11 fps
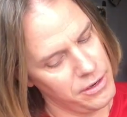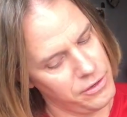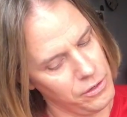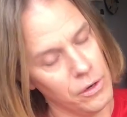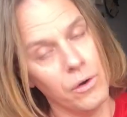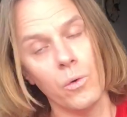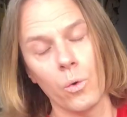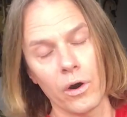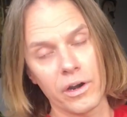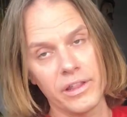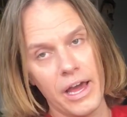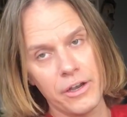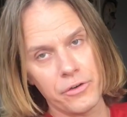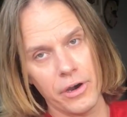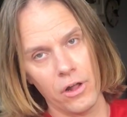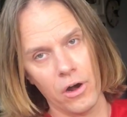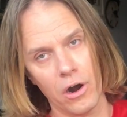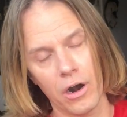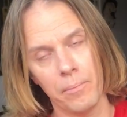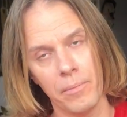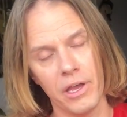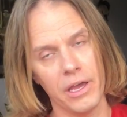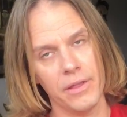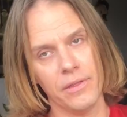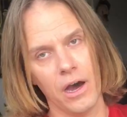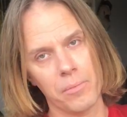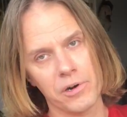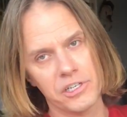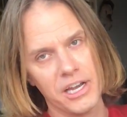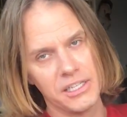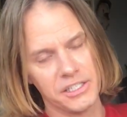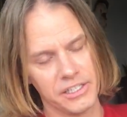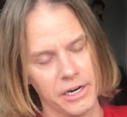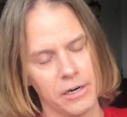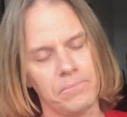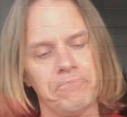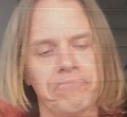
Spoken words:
to work that trail arm in the upper chest there.